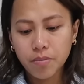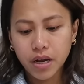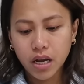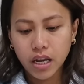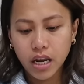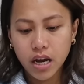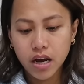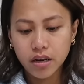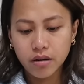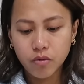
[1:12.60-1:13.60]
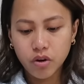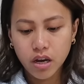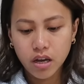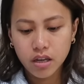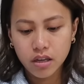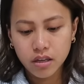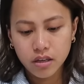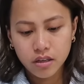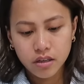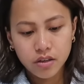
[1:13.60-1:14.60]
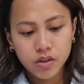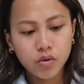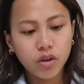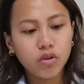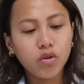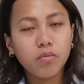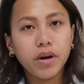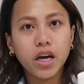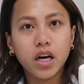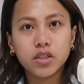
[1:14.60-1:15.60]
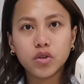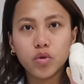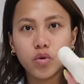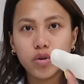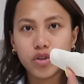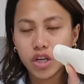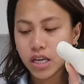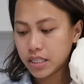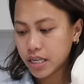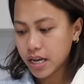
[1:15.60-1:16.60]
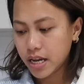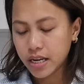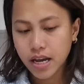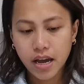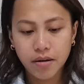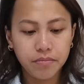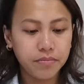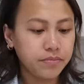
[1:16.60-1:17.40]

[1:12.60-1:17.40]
kapag kakailanganin mo na. So, ito yung may hot dog, cheese, and ham.